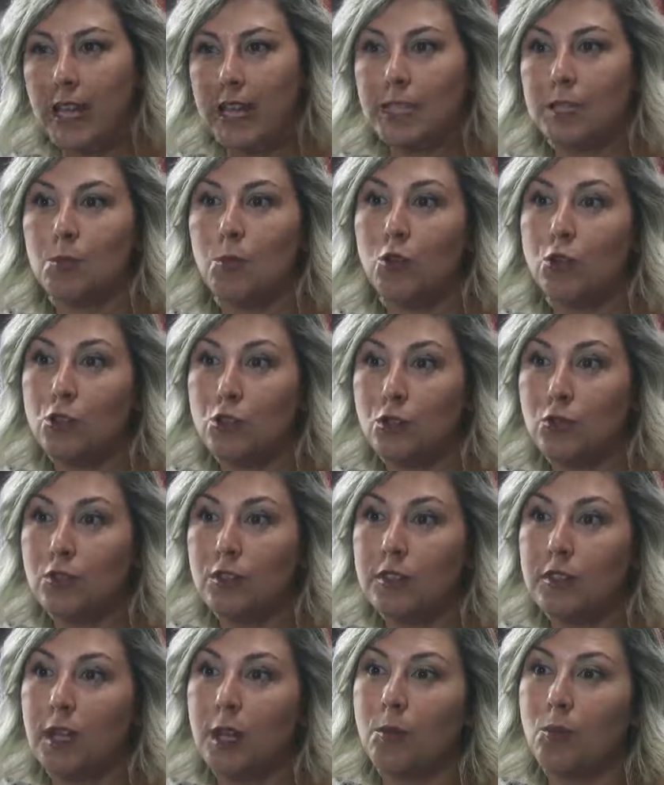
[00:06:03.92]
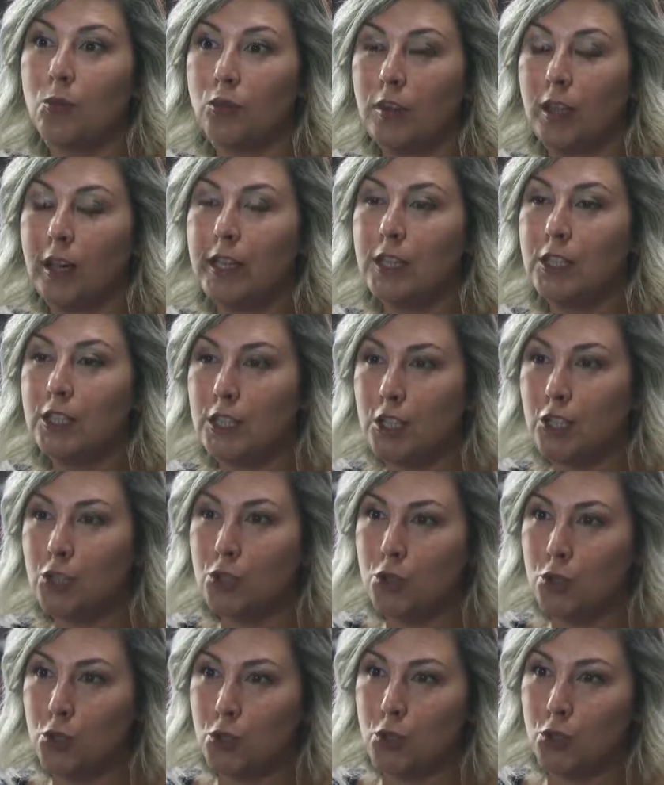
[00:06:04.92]
is most of the time related
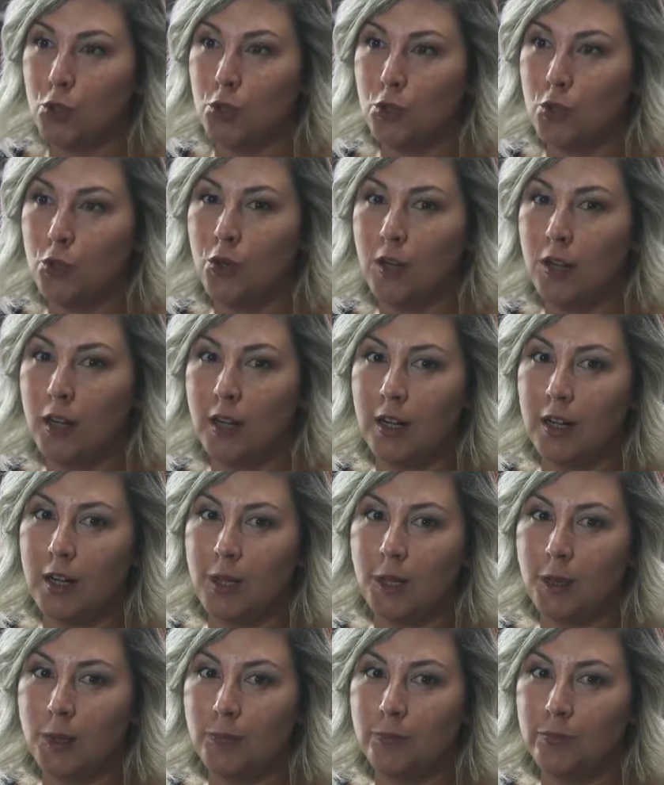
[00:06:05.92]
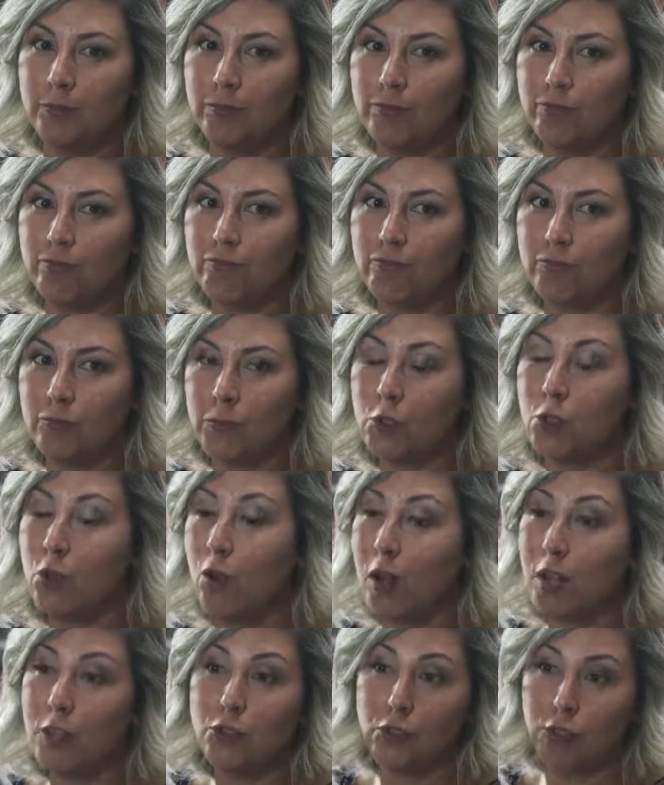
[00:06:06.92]
to the
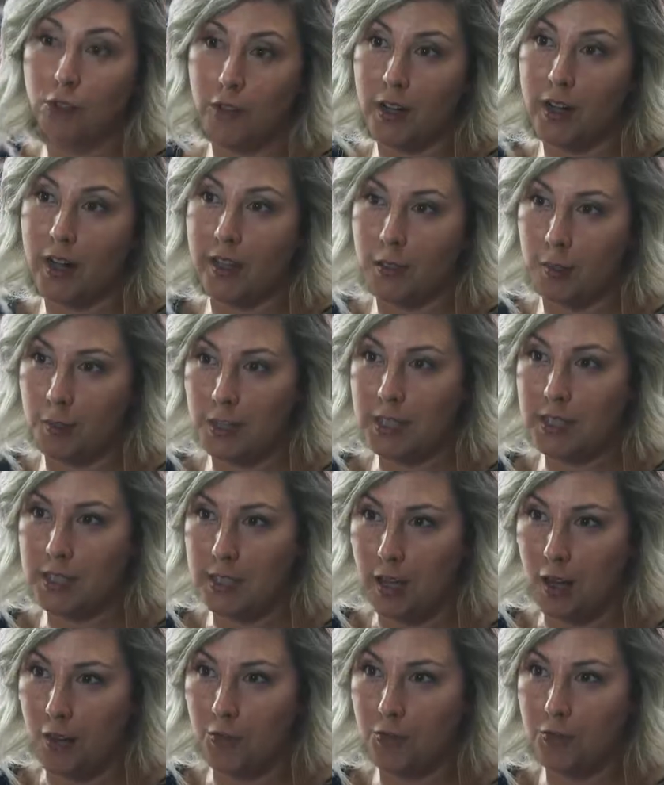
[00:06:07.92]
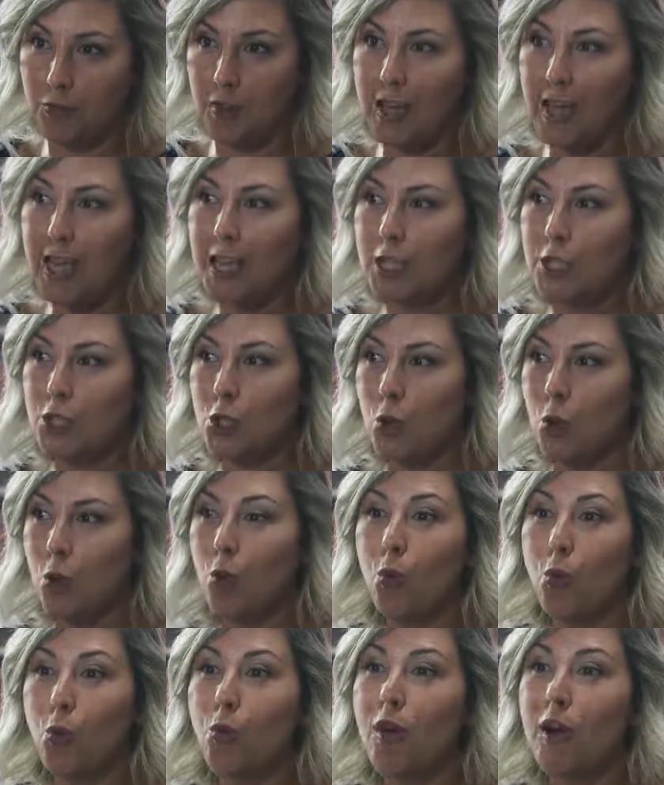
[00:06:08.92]
quality of academic staff. So
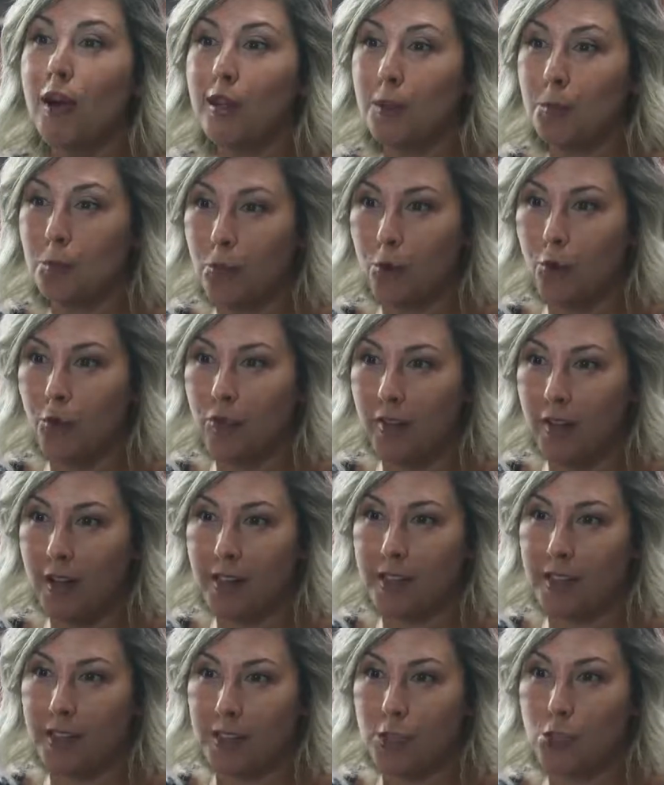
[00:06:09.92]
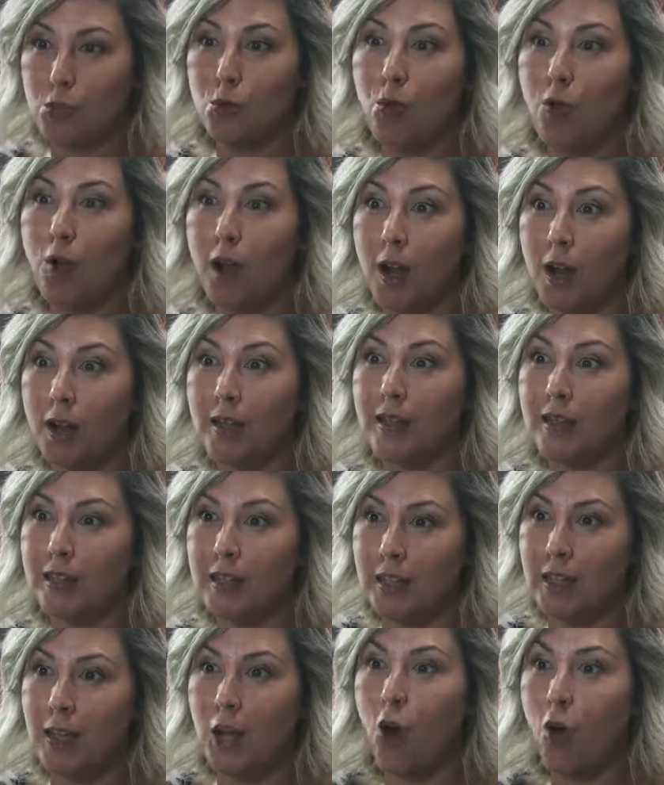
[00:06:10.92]
who are the professors, who are
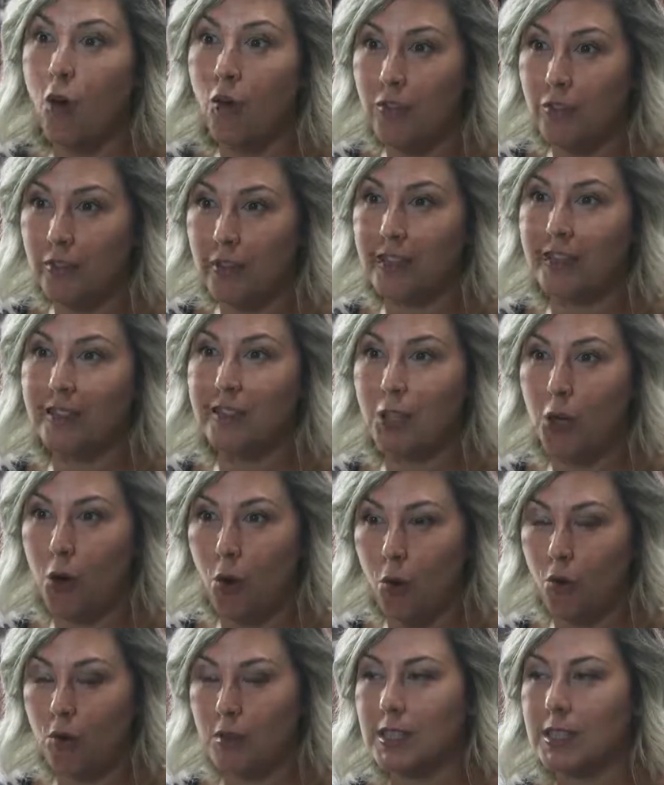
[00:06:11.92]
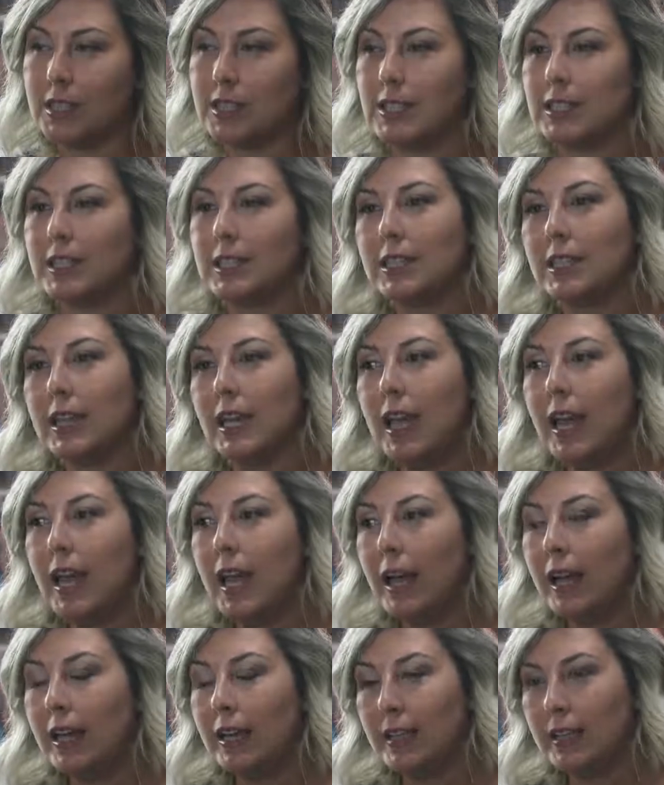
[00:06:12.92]
offering the courses.
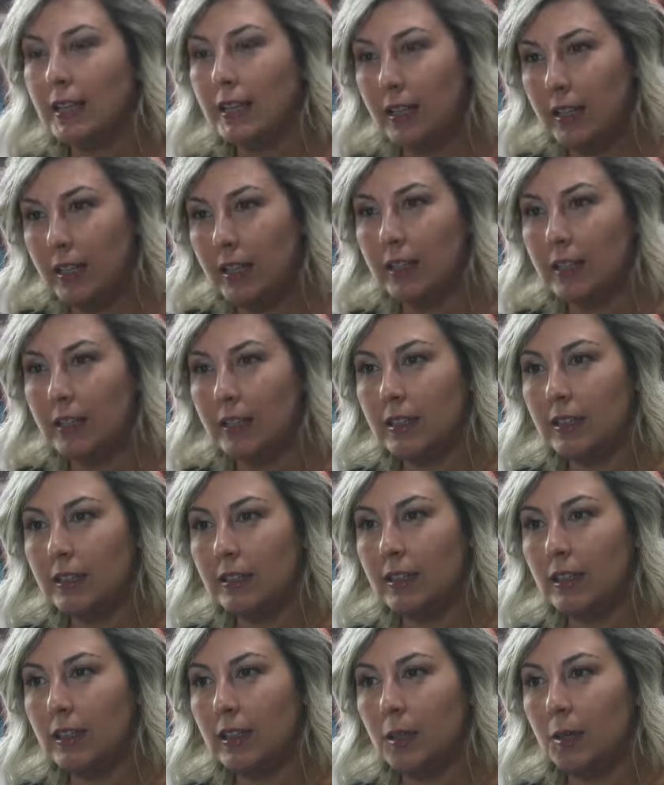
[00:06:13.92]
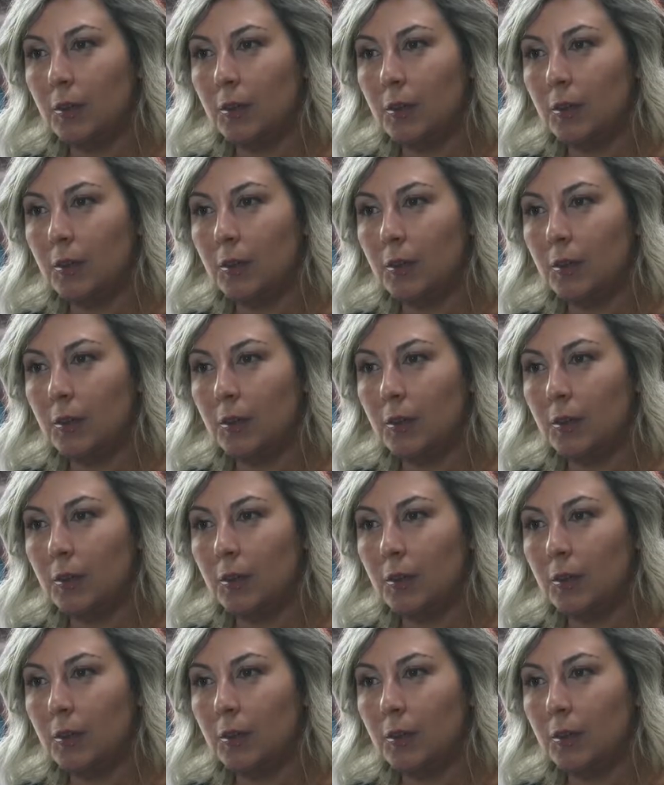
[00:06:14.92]
And here